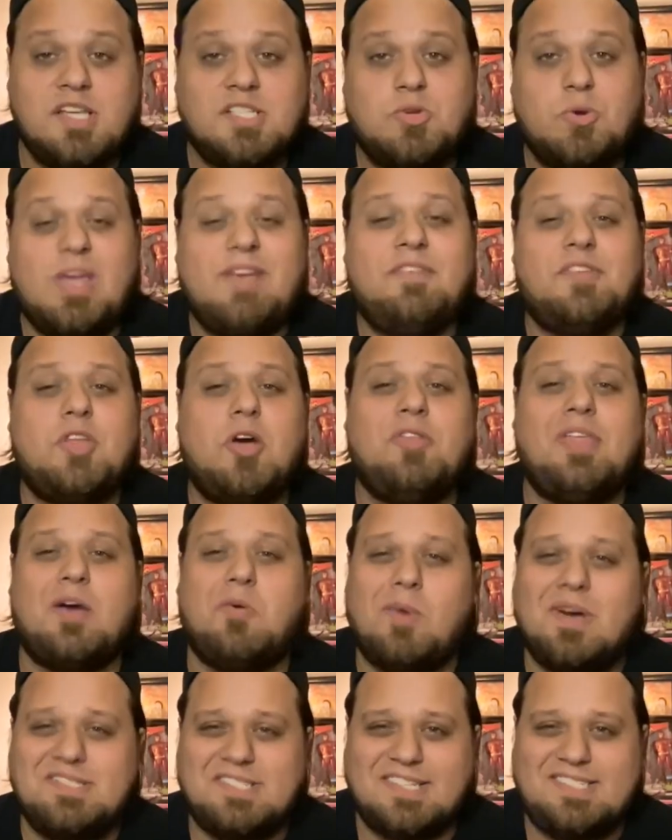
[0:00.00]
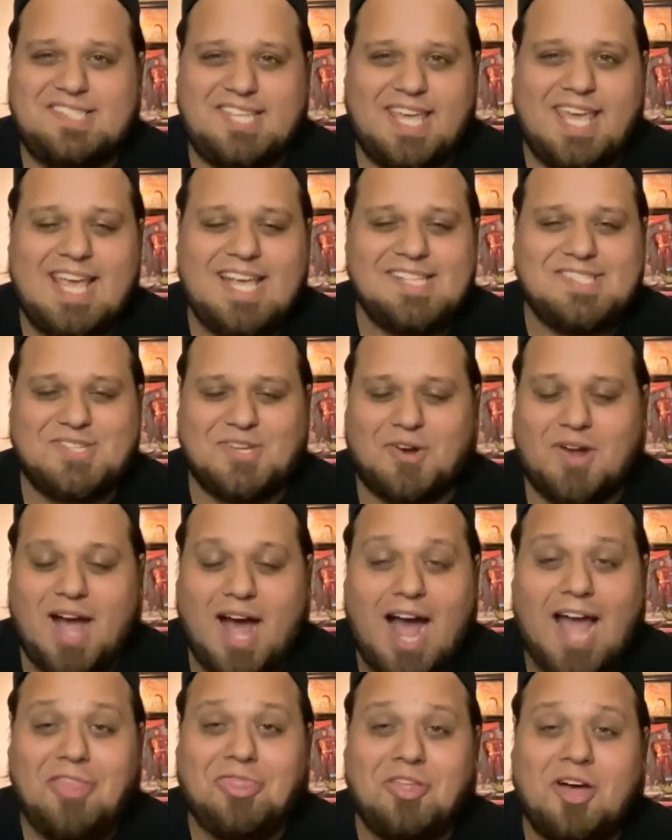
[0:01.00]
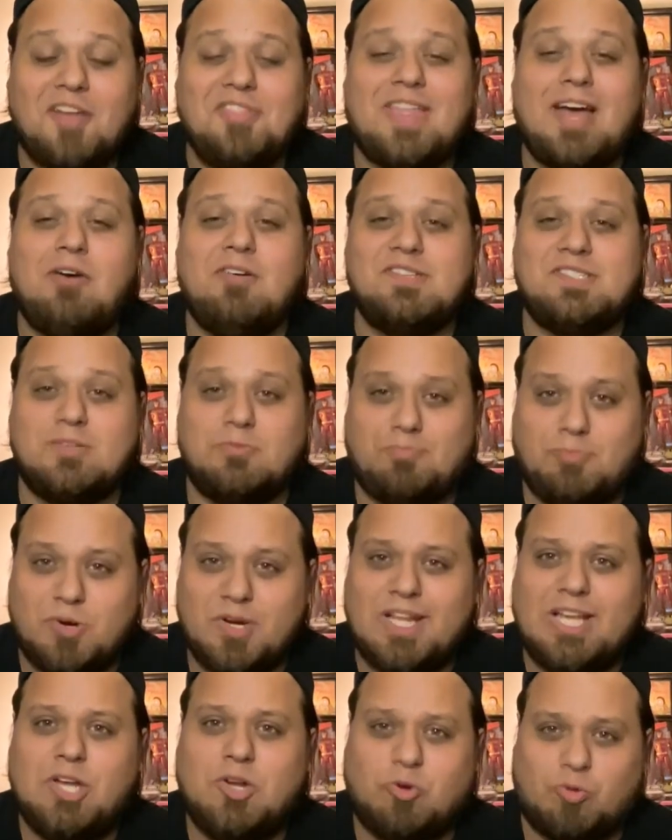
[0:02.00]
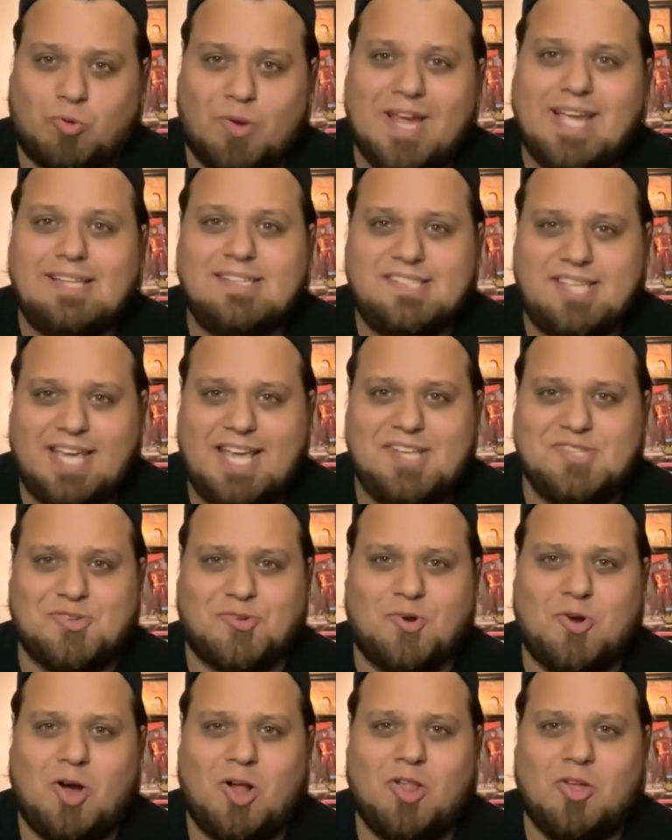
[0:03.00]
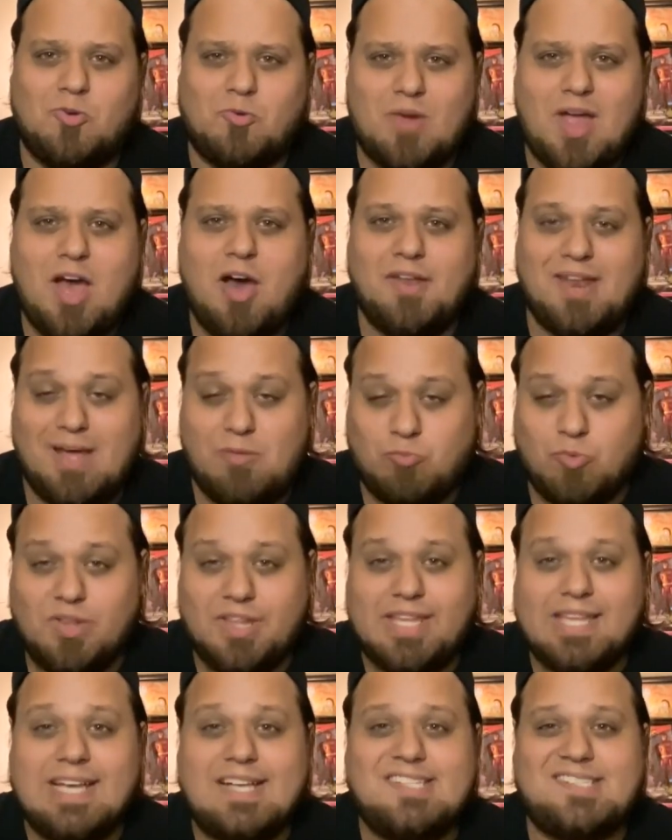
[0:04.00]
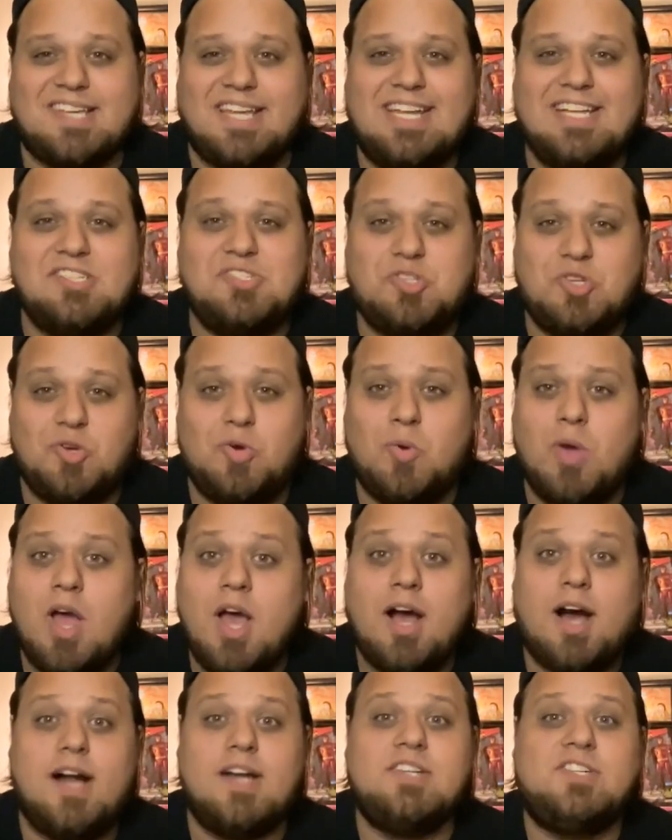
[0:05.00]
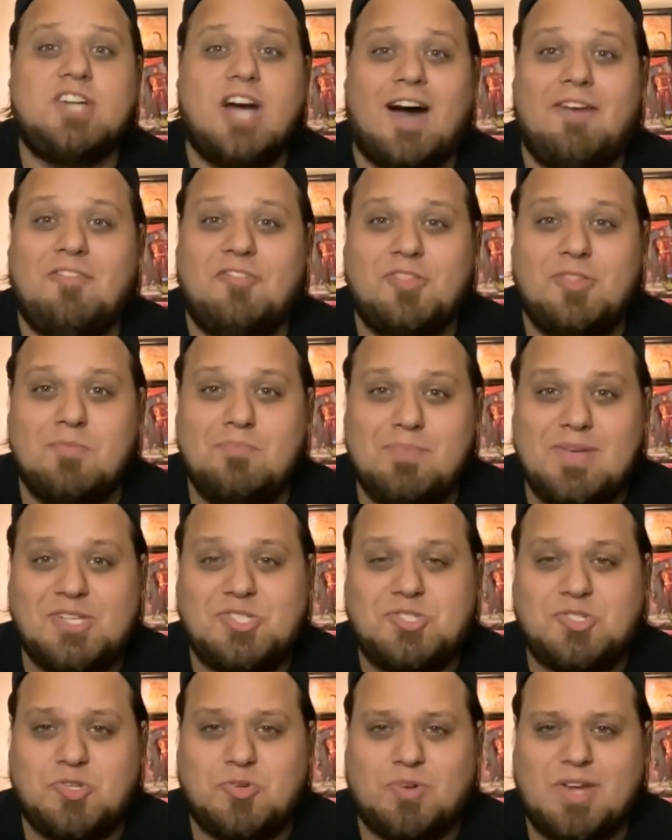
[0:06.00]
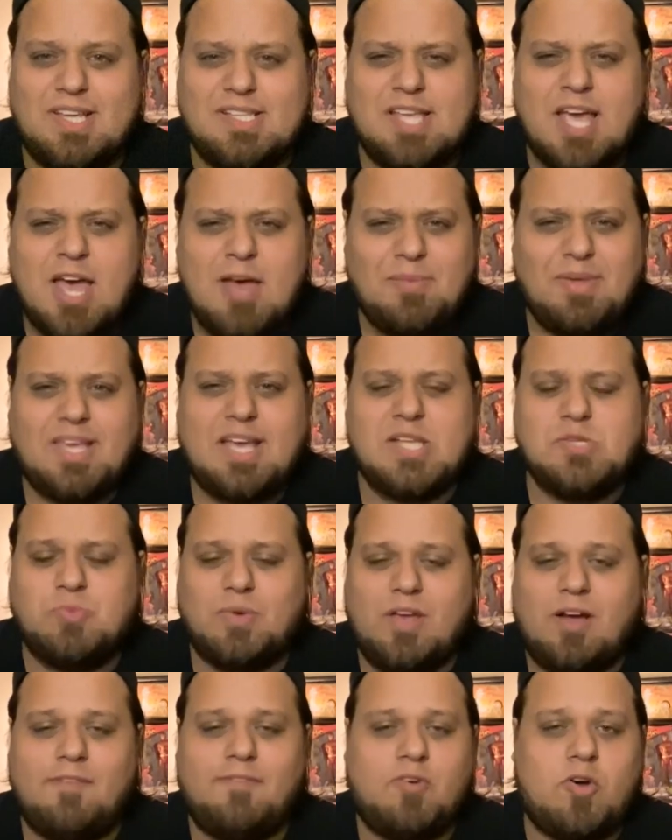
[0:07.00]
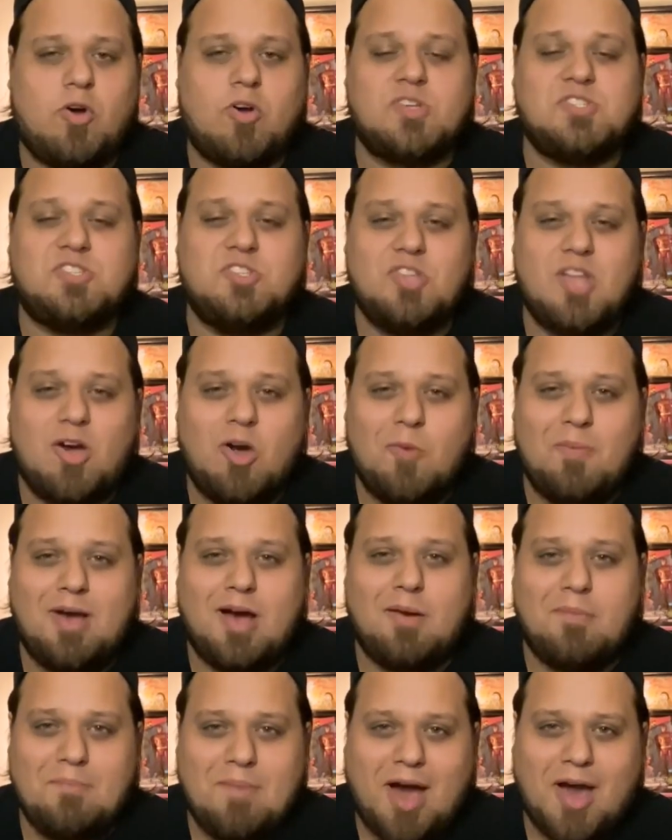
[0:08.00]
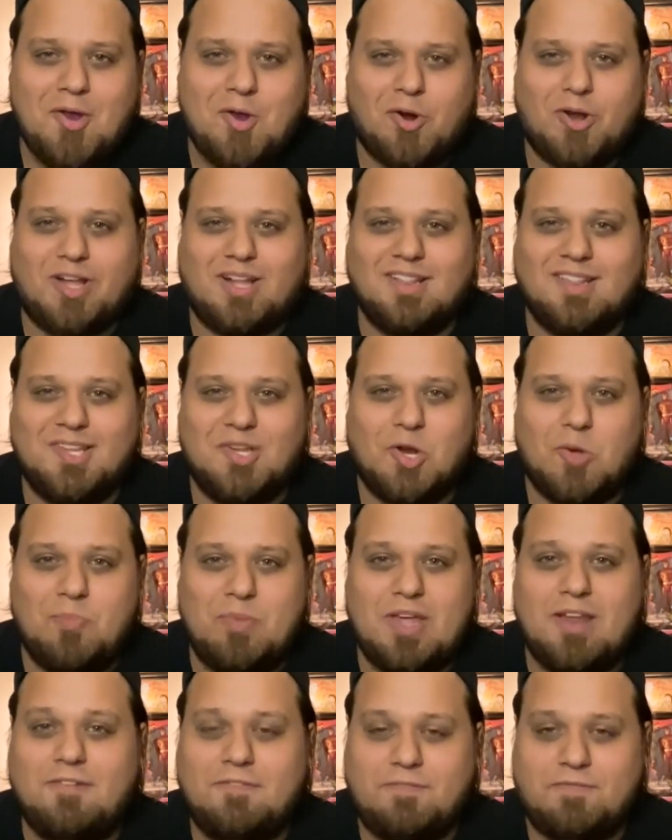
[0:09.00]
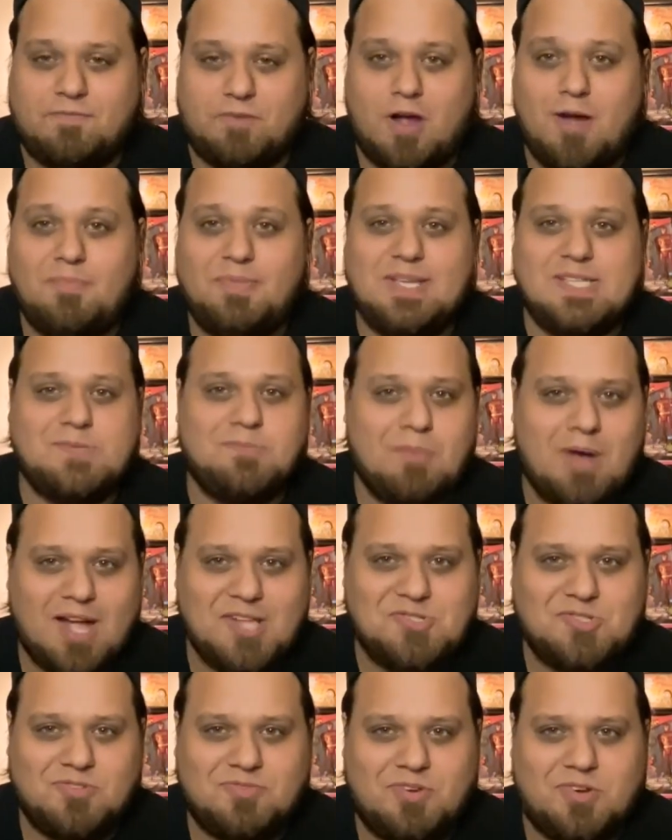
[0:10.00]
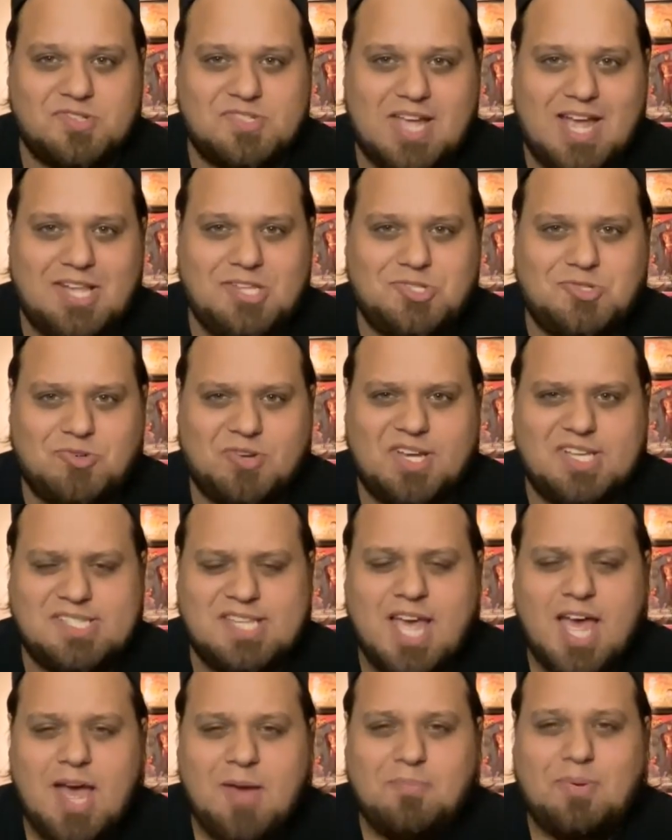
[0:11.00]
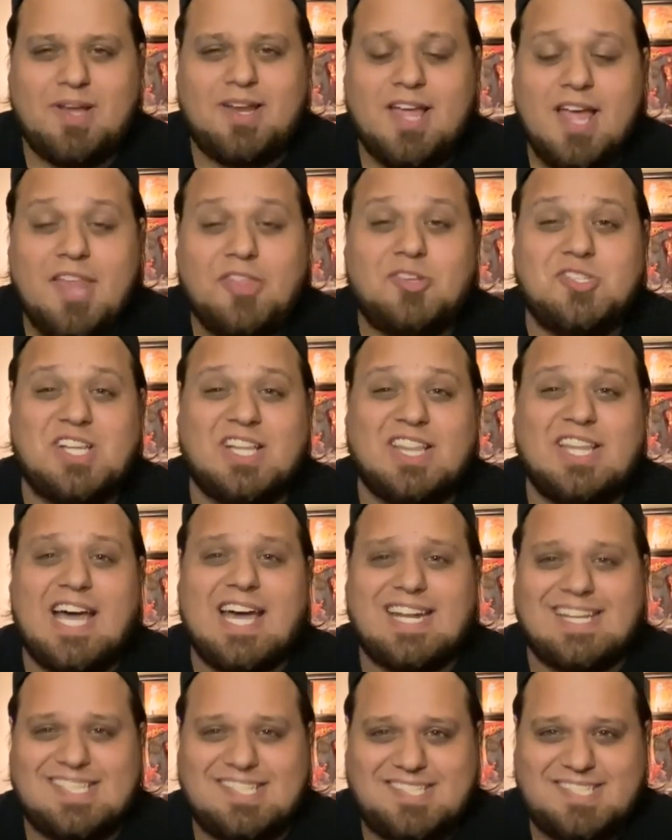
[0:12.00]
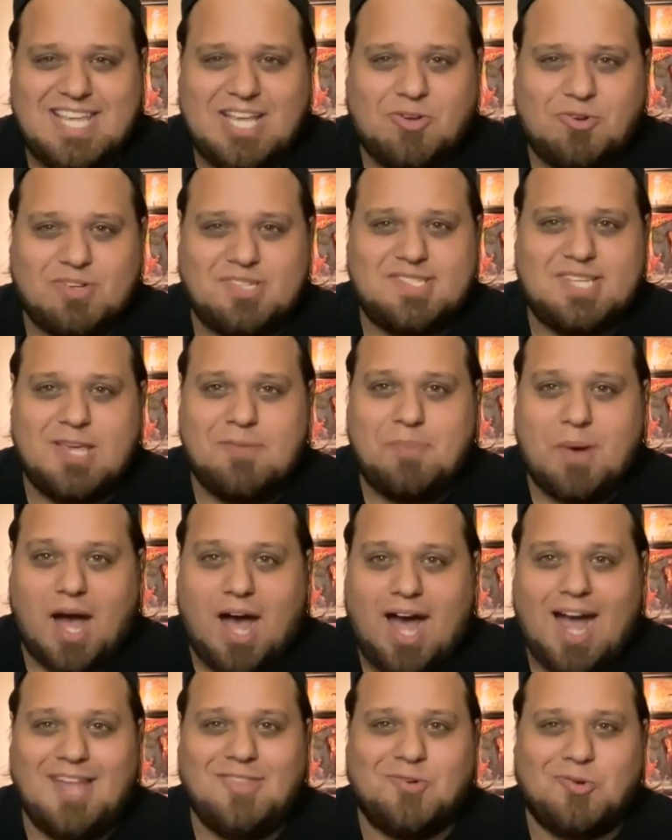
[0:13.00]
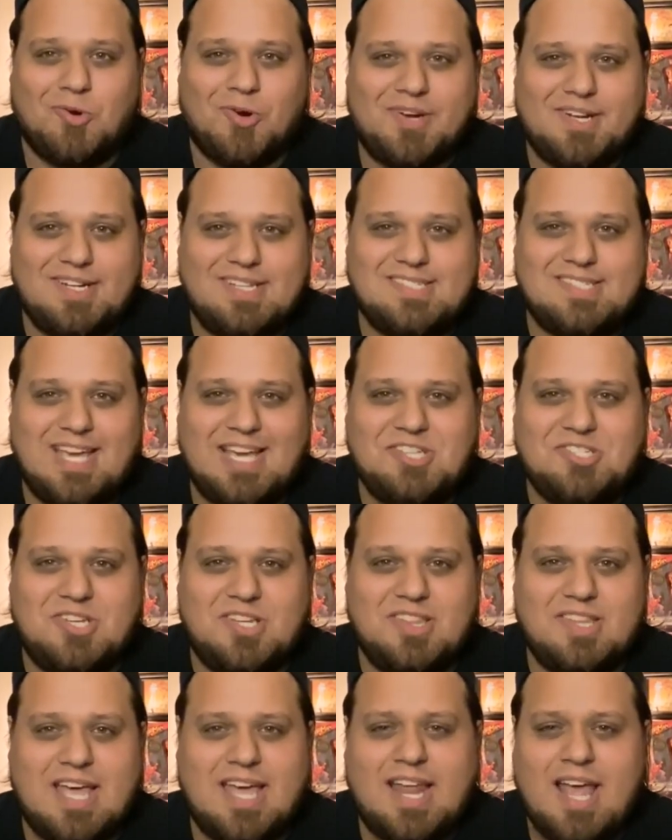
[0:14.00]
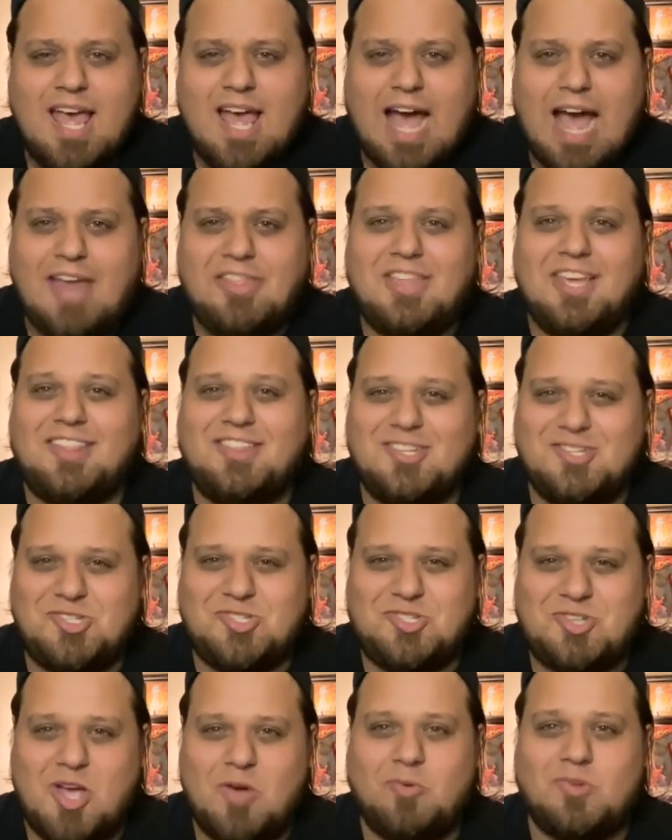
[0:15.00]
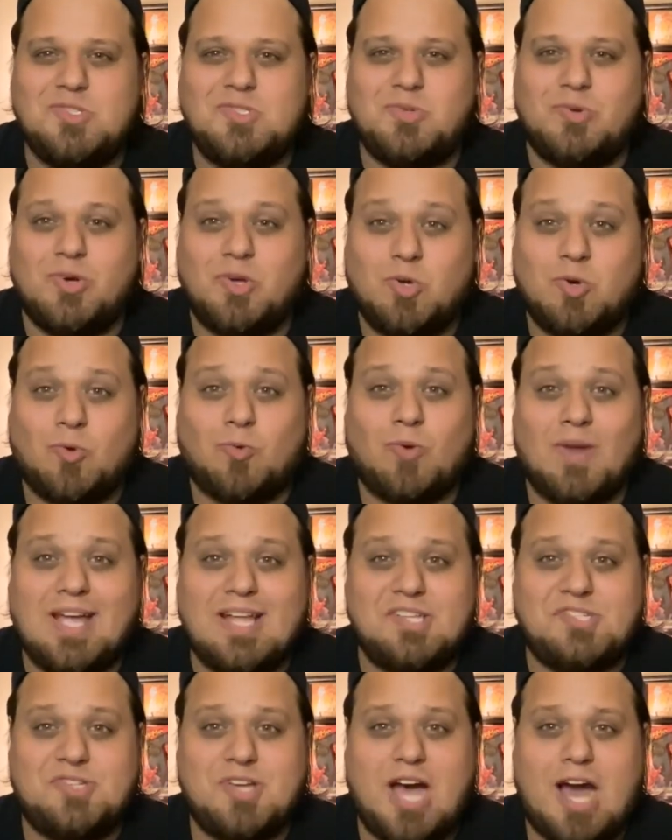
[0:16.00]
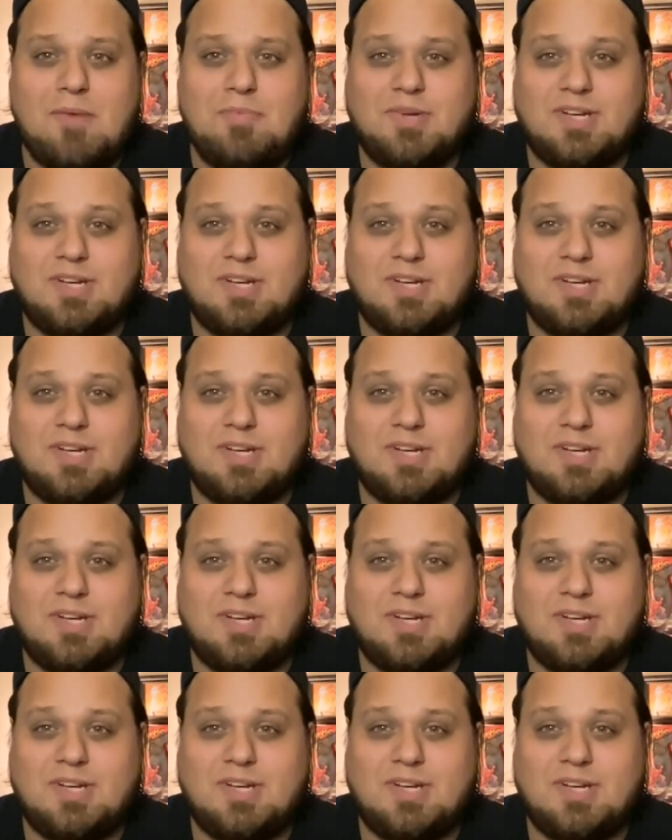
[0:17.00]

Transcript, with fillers: So even though that was a teaser, I thought that was a pretty great teaser all around. I'm really excited to uncover the mysteries because we, of course, know about Monarch a little bit from these Monsterverse entries, but there's a lot of secrecy behind the organization that I think this show will do a great job at